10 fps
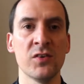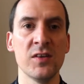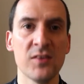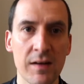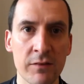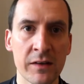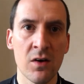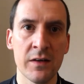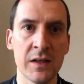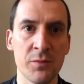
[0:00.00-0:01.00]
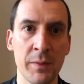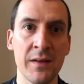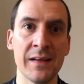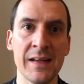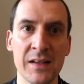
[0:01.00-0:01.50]
Since that red against
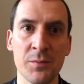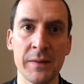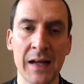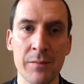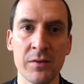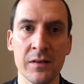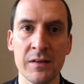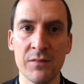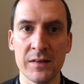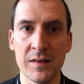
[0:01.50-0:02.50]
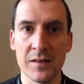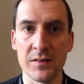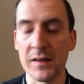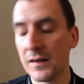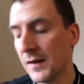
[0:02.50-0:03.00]
Burnley, he has been absolutely
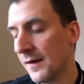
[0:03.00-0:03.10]
fantastic.